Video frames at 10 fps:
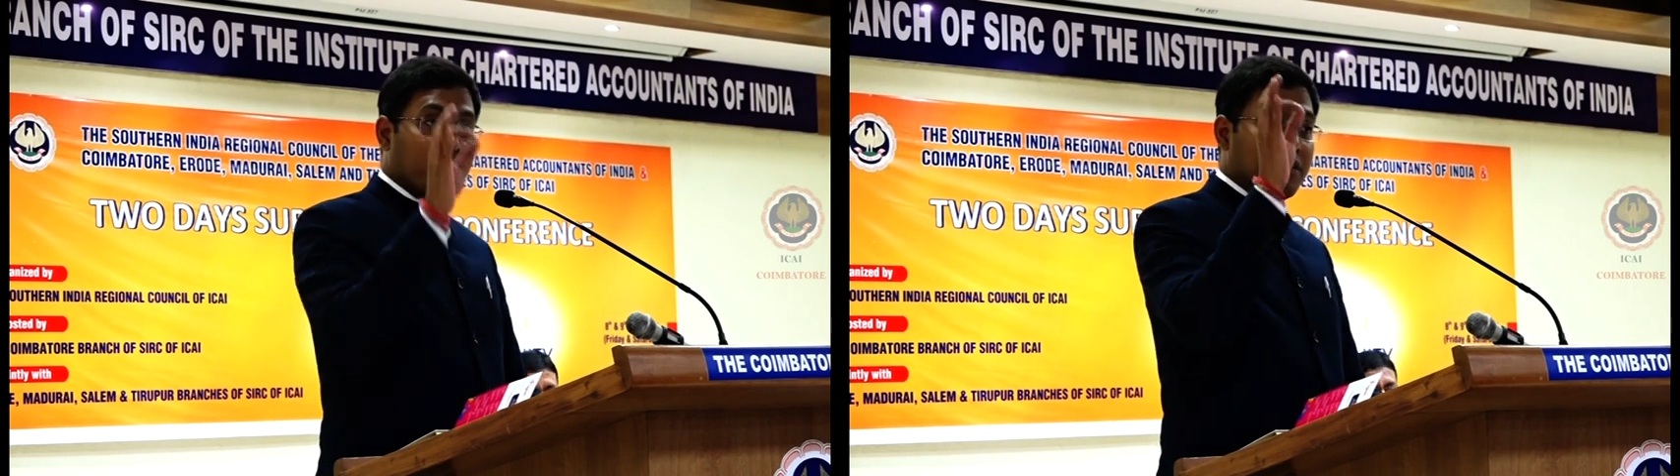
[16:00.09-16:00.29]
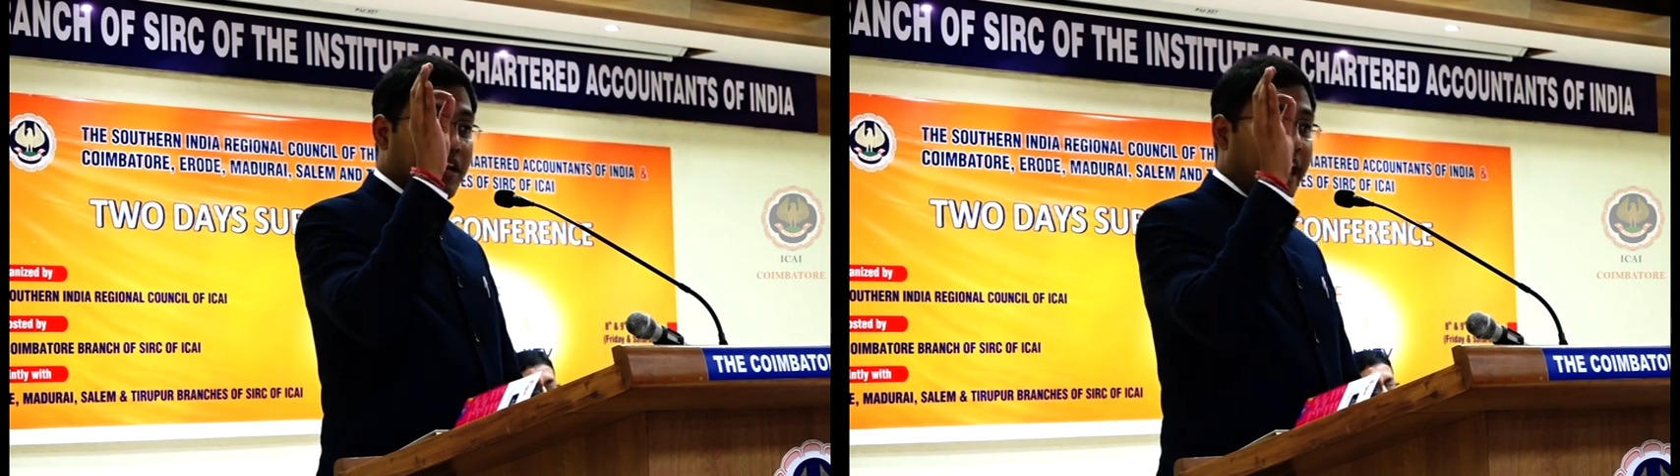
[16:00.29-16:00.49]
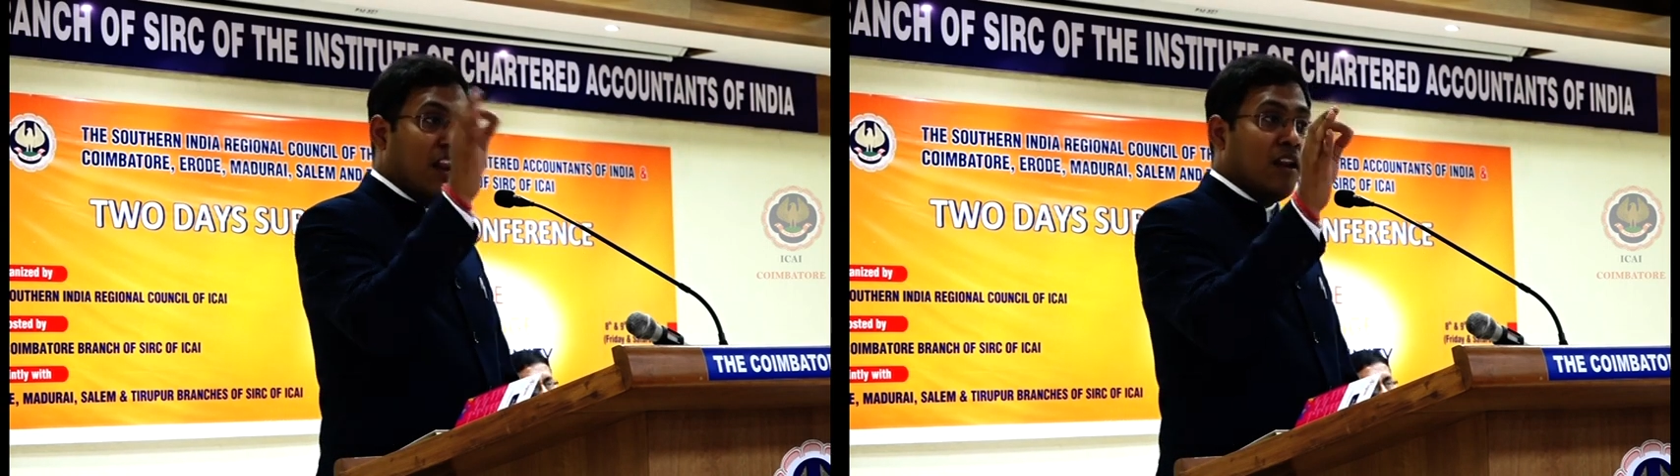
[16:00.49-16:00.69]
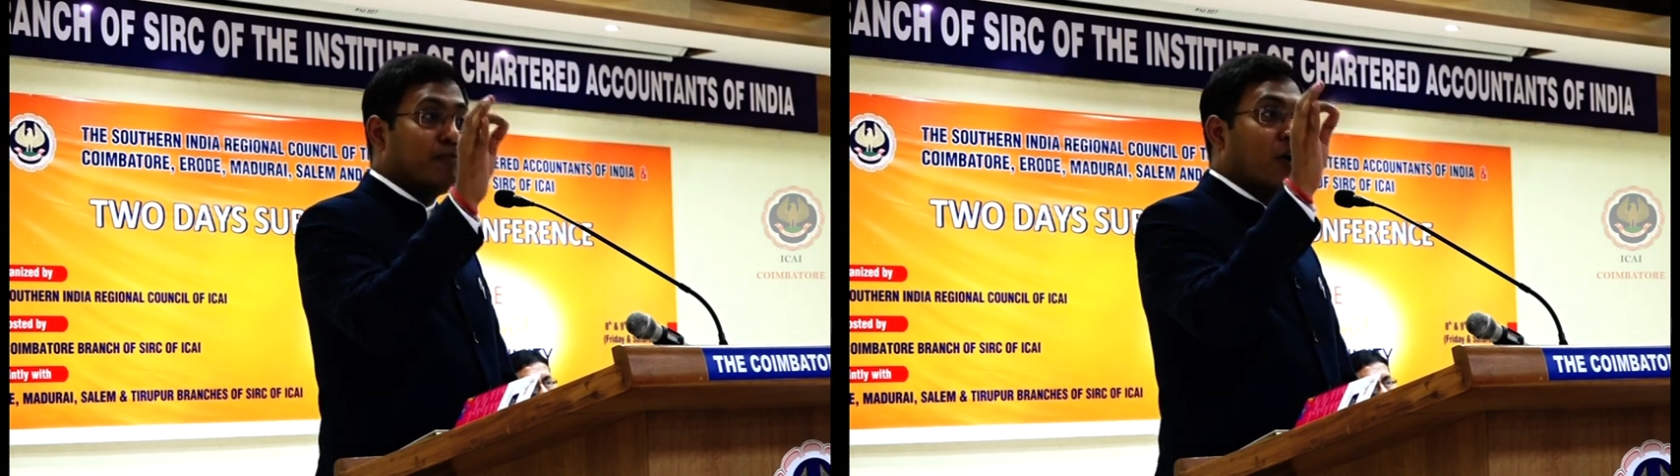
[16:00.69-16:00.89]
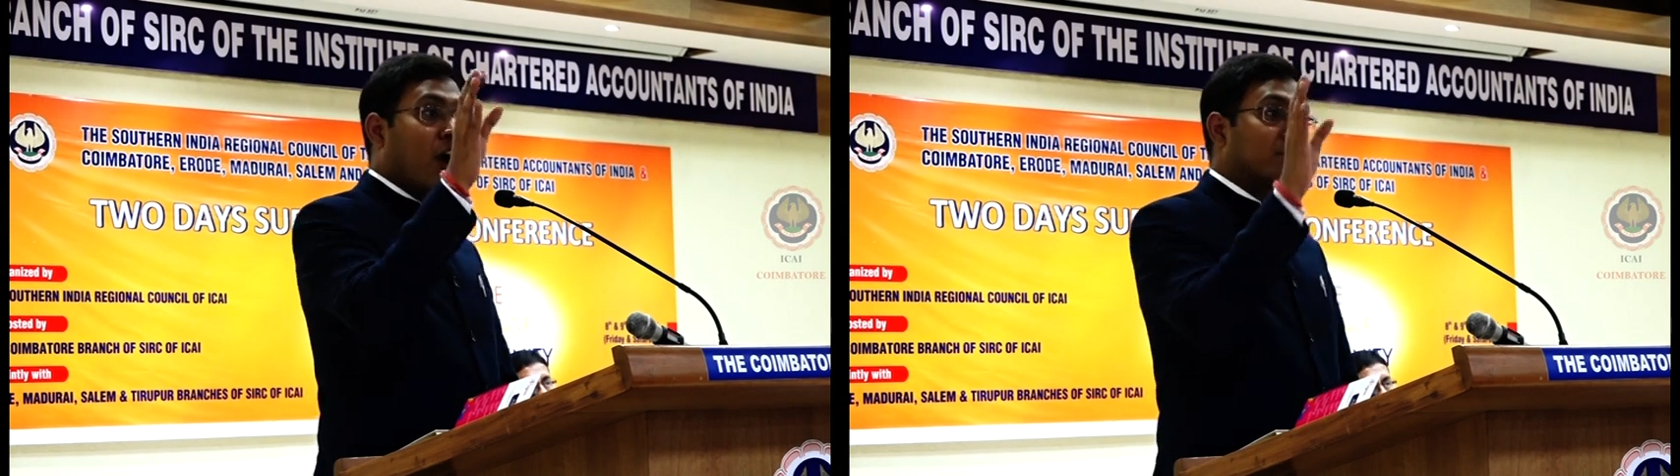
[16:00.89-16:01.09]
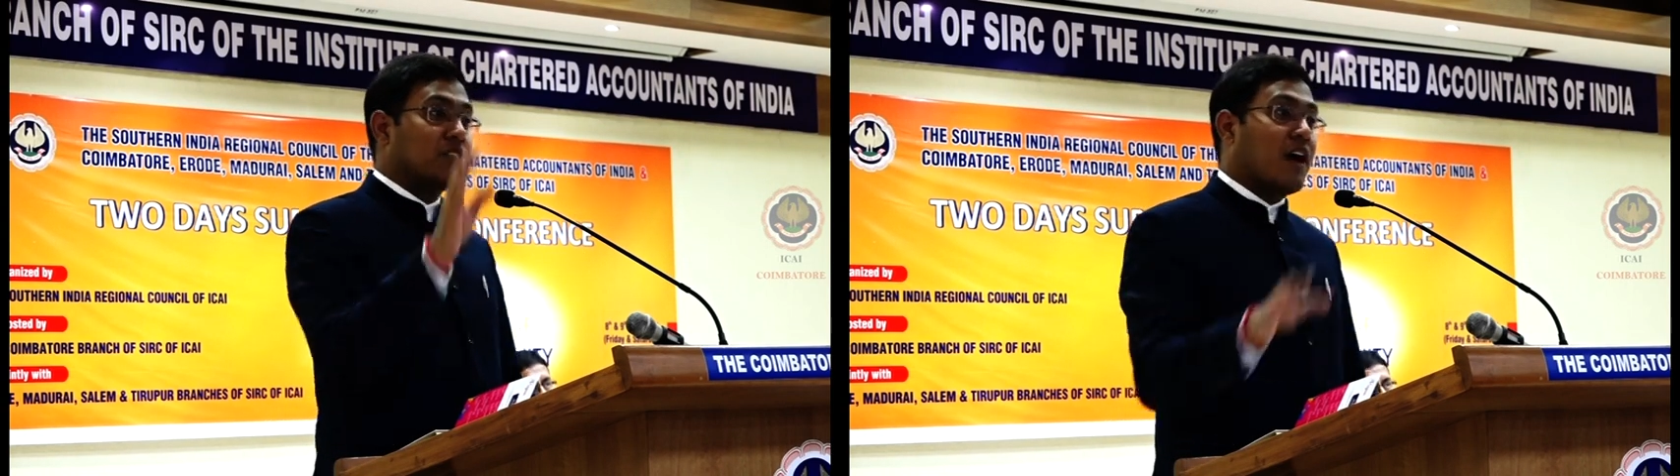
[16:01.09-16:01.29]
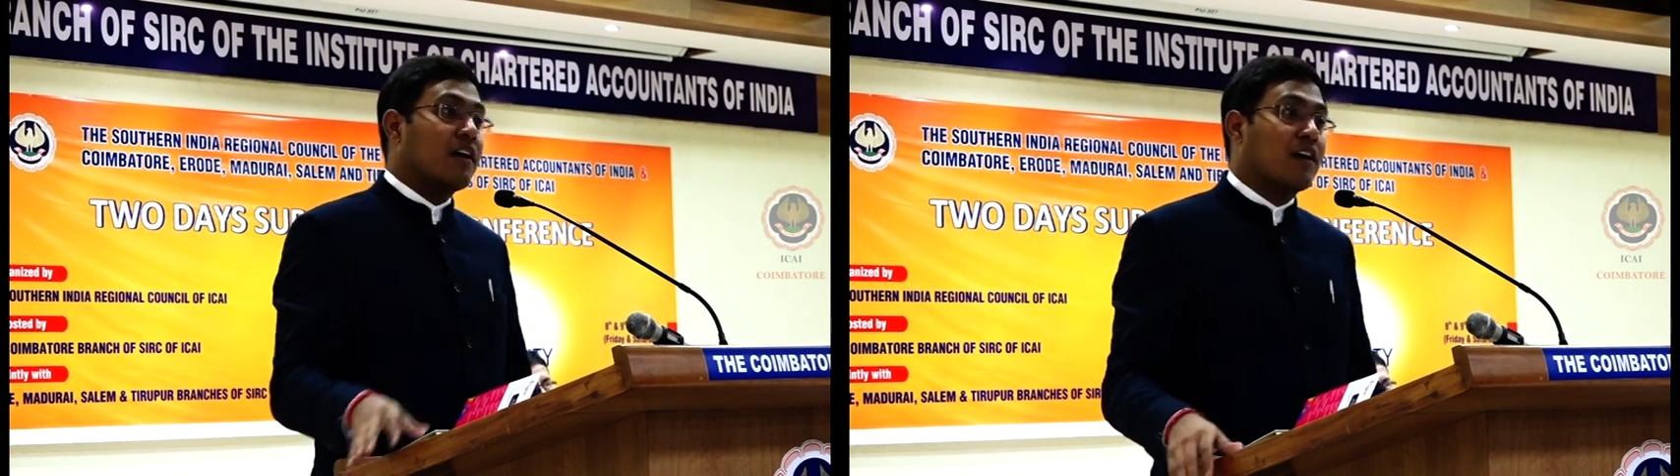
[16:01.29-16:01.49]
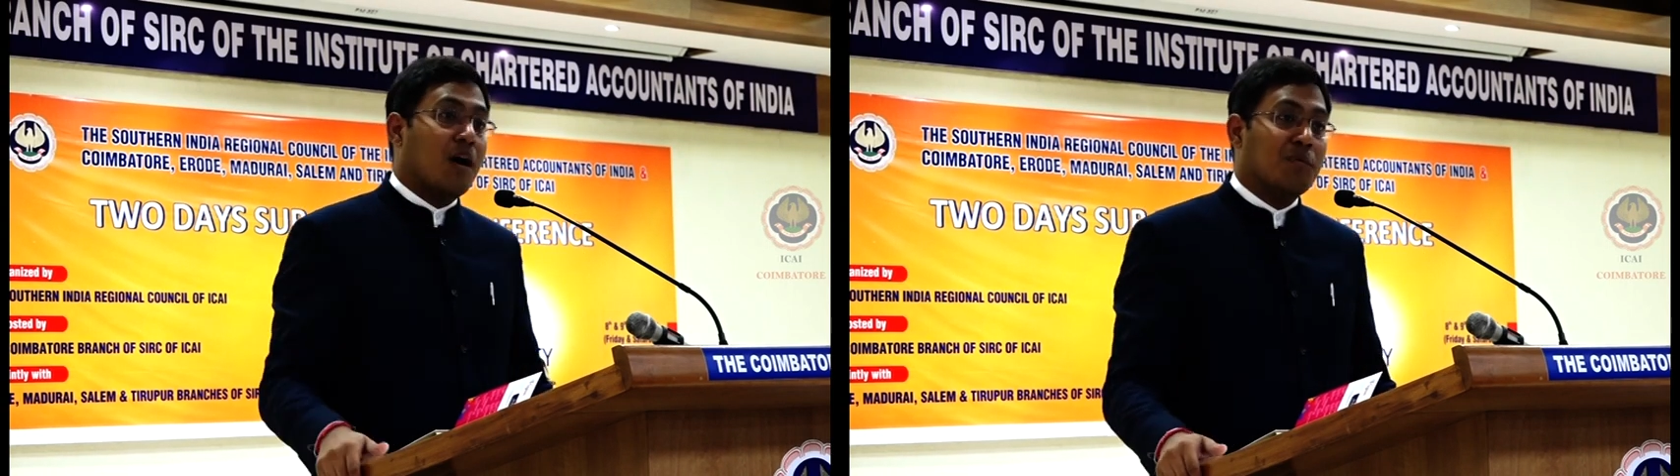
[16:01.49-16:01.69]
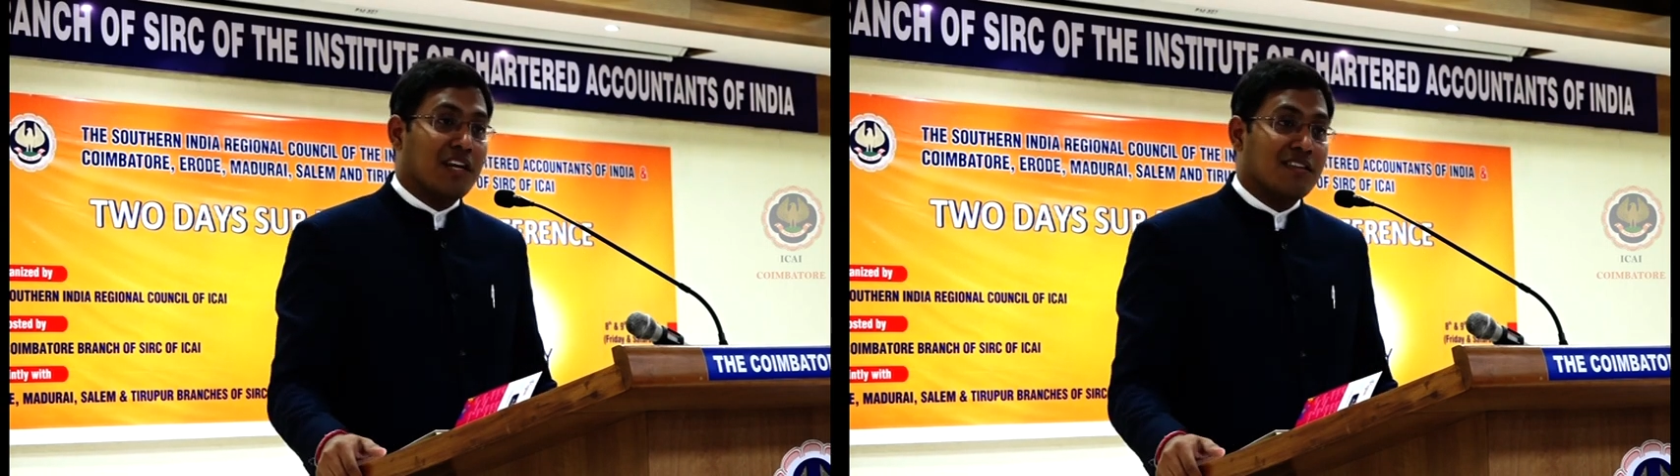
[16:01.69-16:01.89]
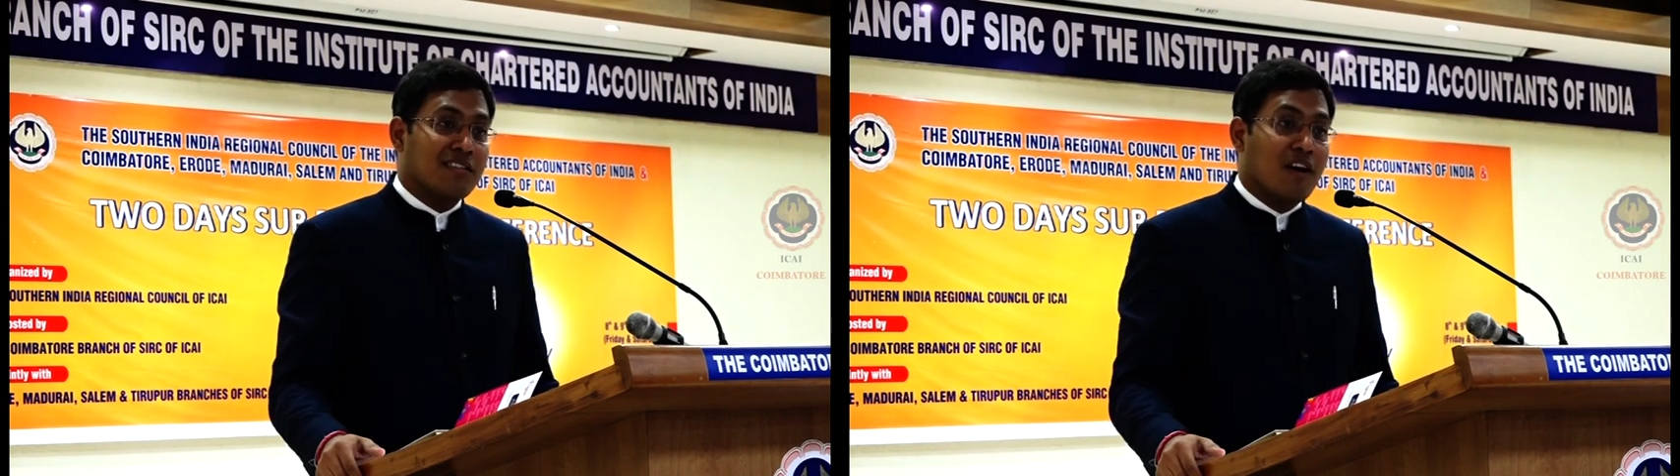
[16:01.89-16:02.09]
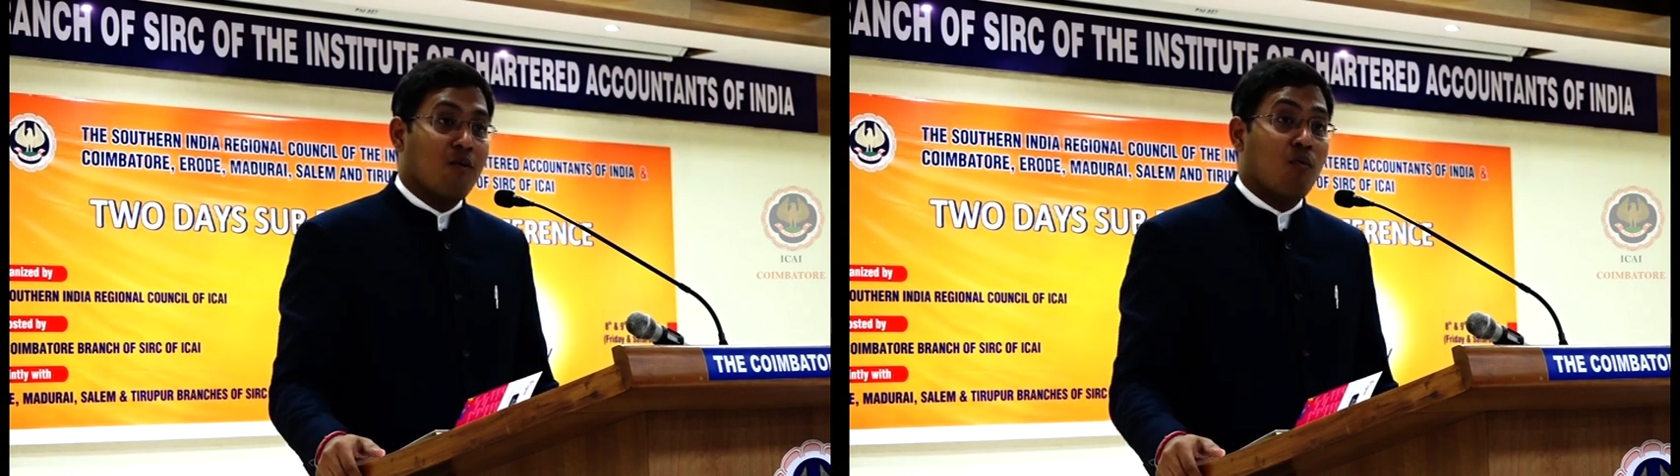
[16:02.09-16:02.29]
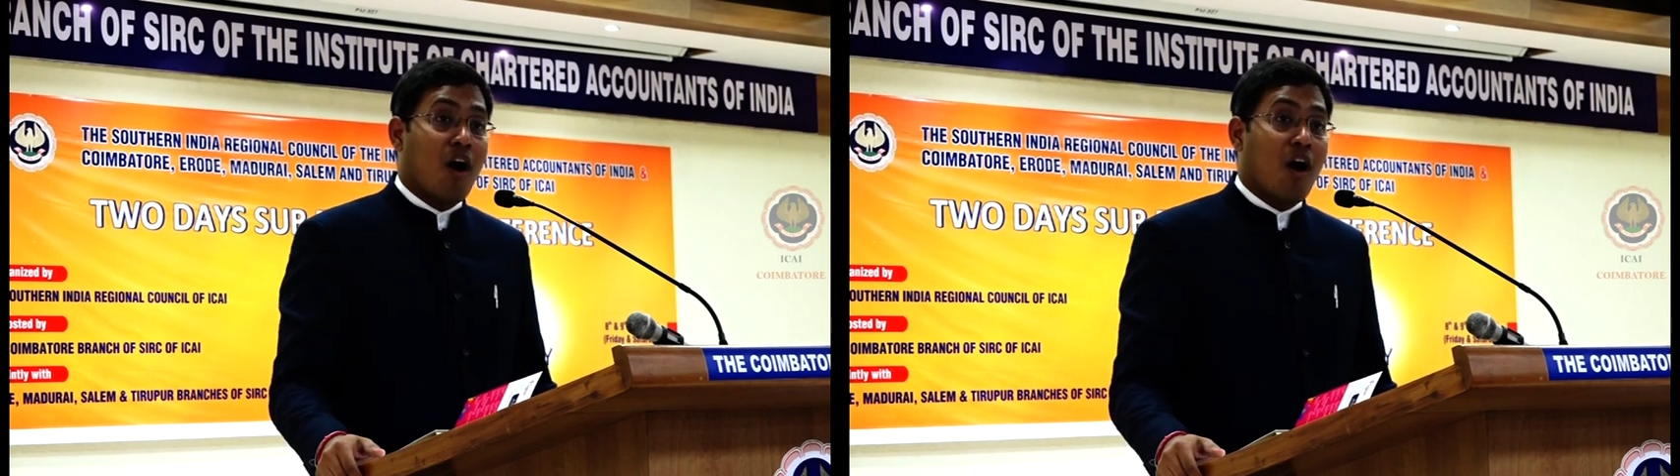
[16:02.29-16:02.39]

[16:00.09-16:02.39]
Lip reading: with the help of the chartered accountants who